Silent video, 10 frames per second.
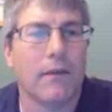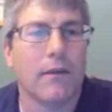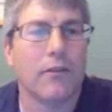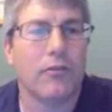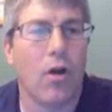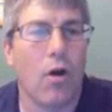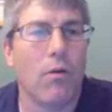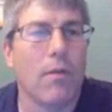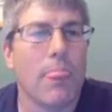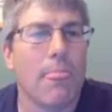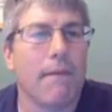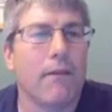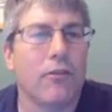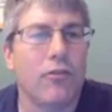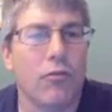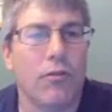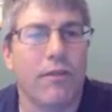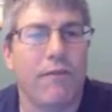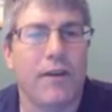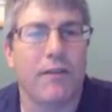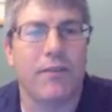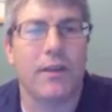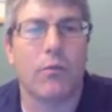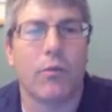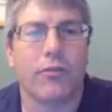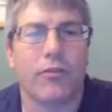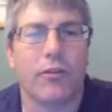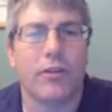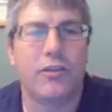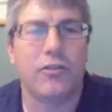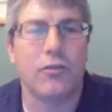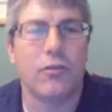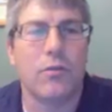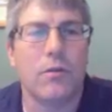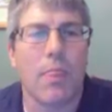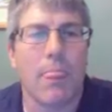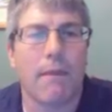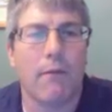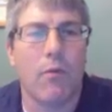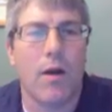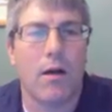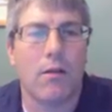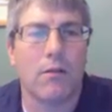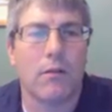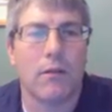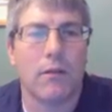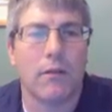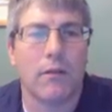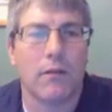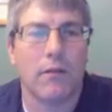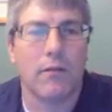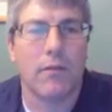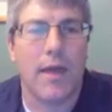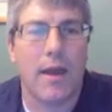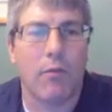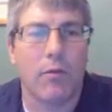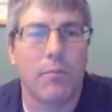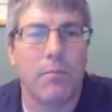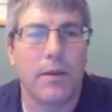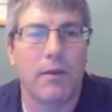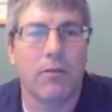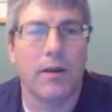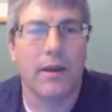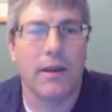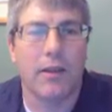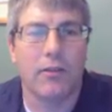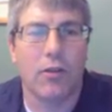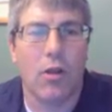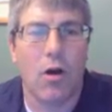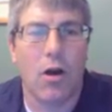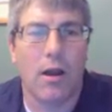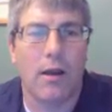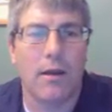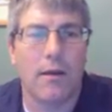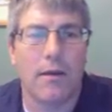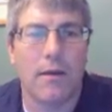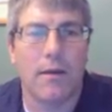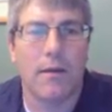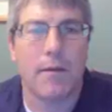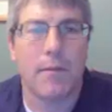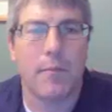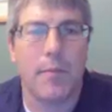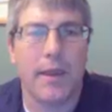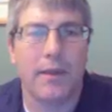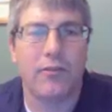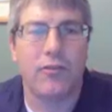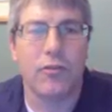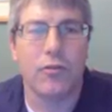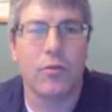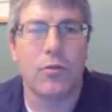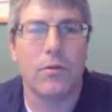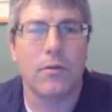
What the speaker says: So 2 to the fifth equals 32. Well, that would be written as log base 2.